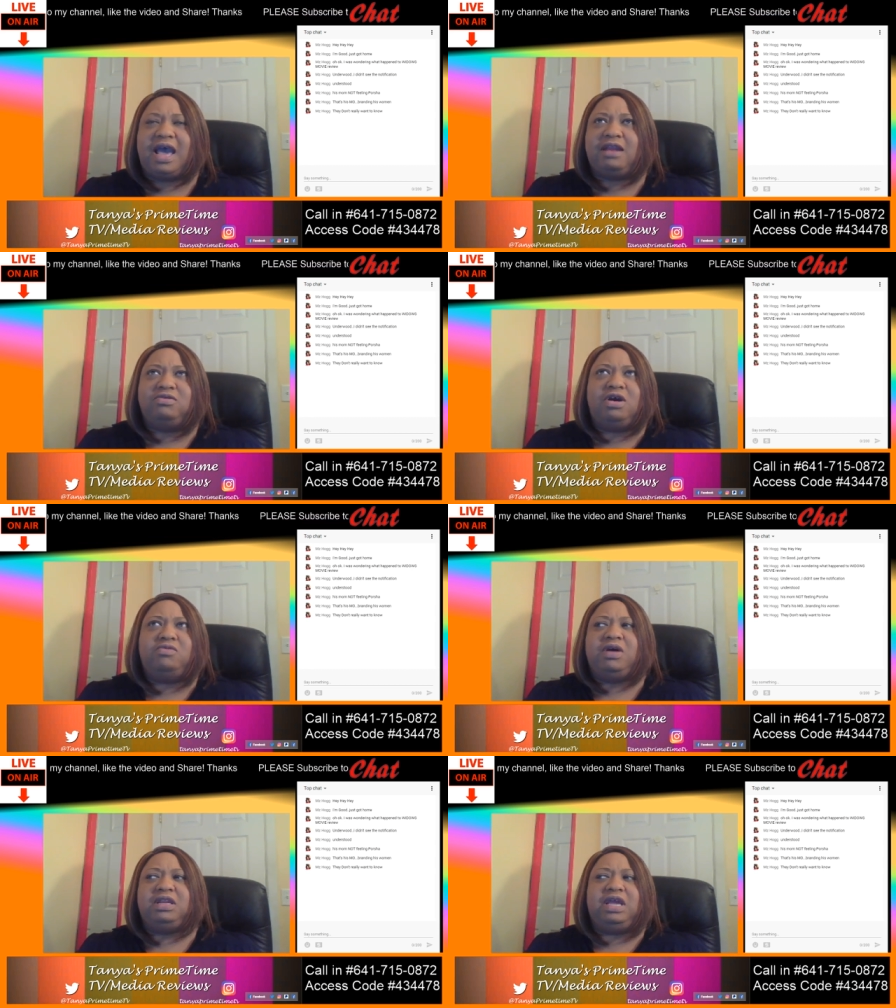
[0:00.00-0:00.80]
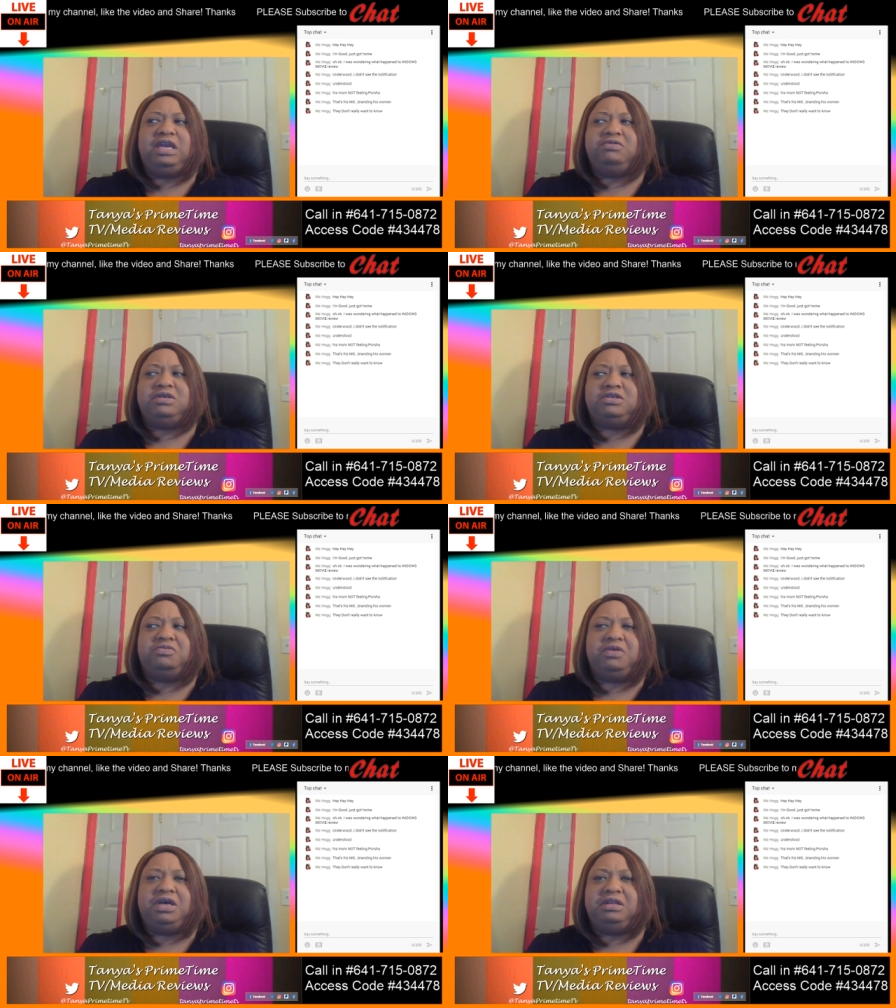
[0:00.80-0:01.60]
I don't know what language
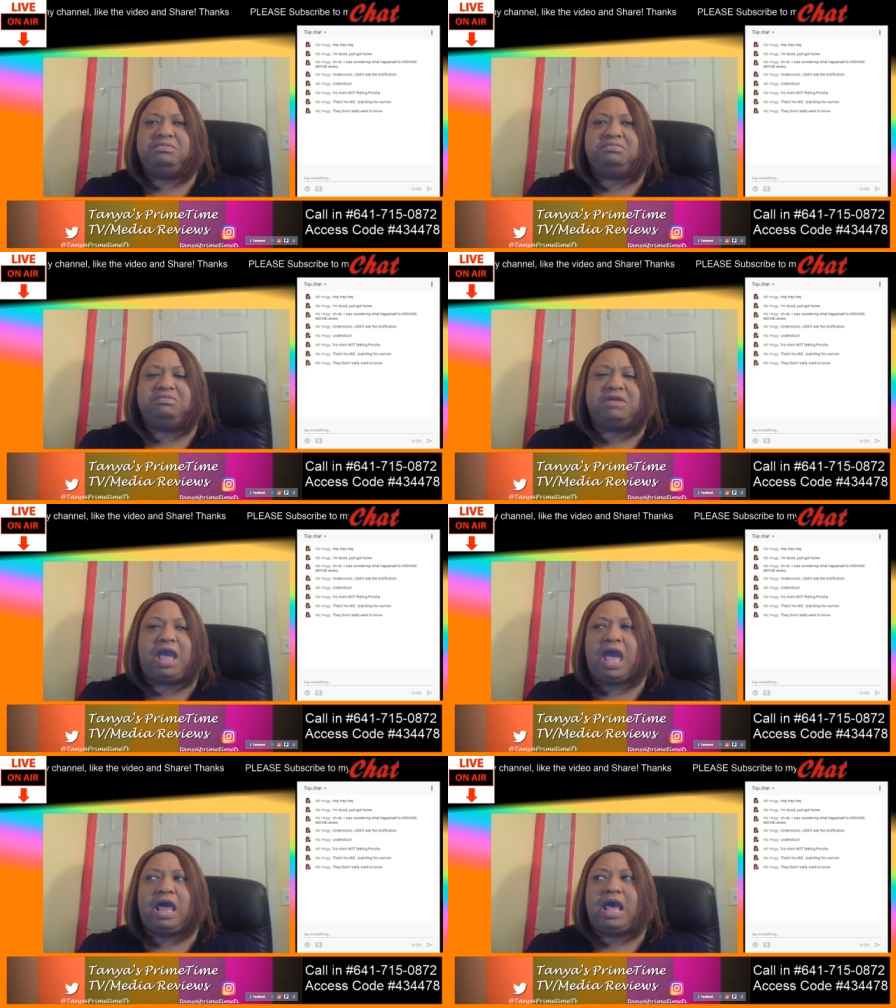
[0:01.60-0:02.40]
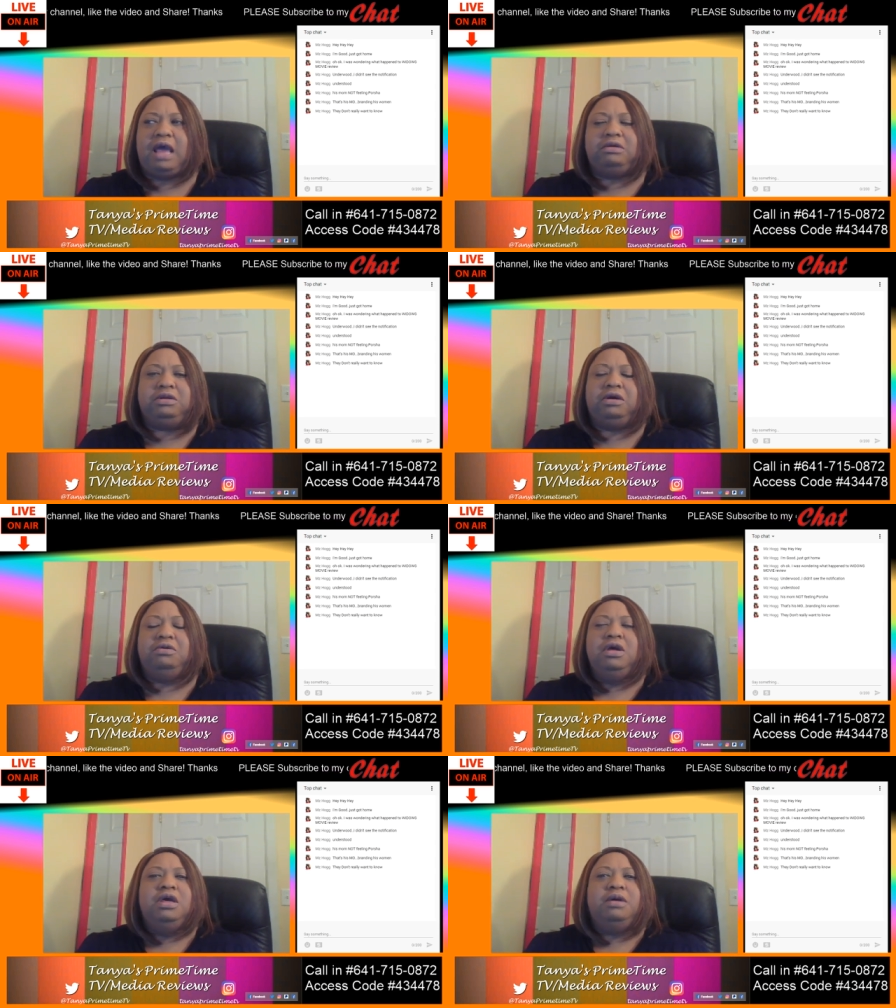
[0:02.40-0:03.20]
or what I, I don't
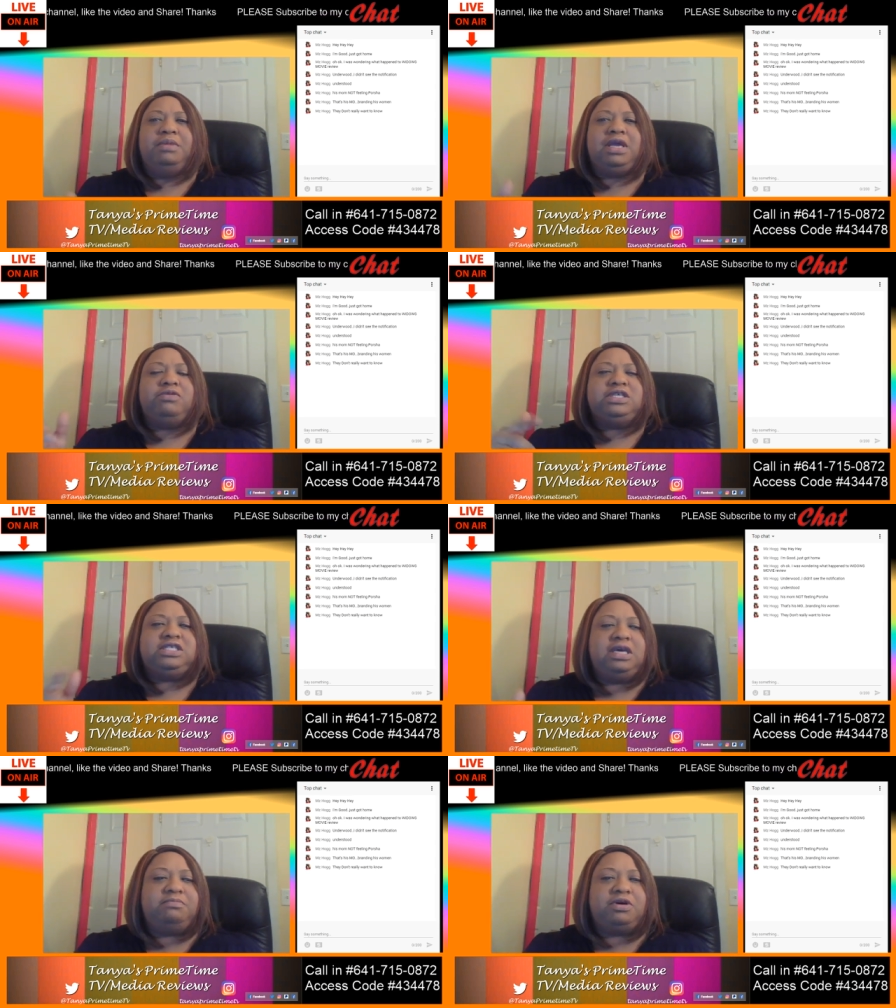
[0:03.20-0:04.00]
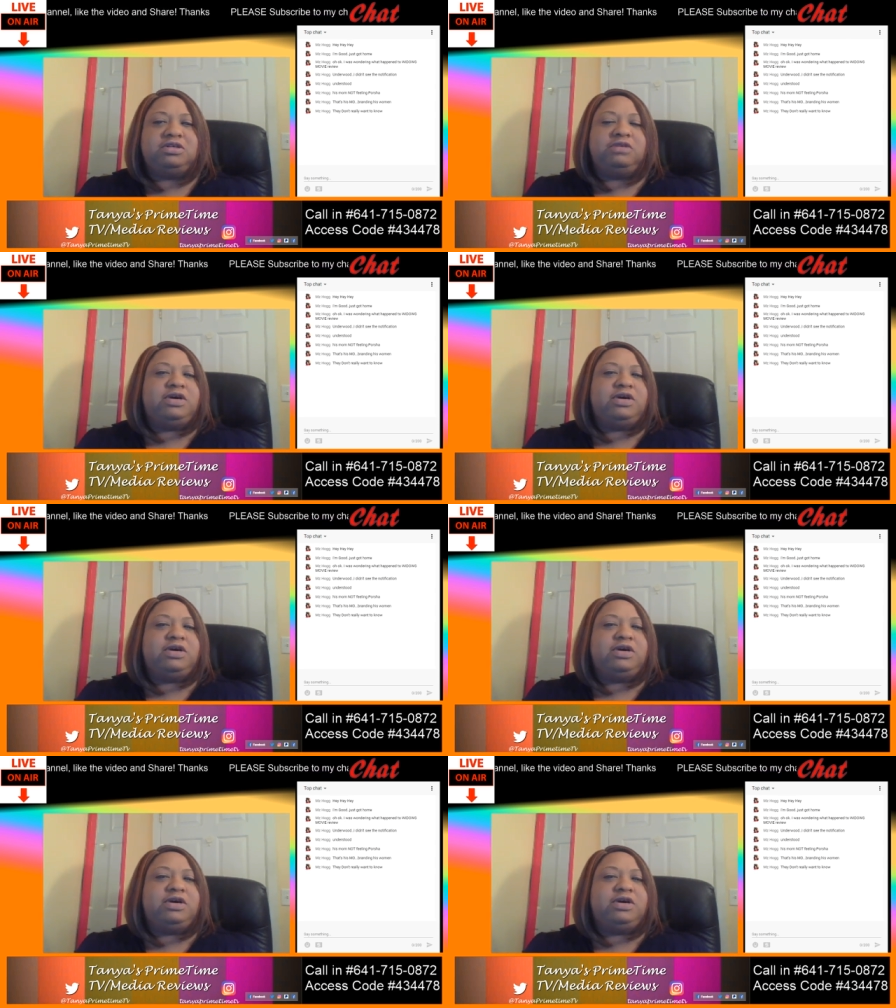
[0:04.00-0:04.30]
know, but it was symbols.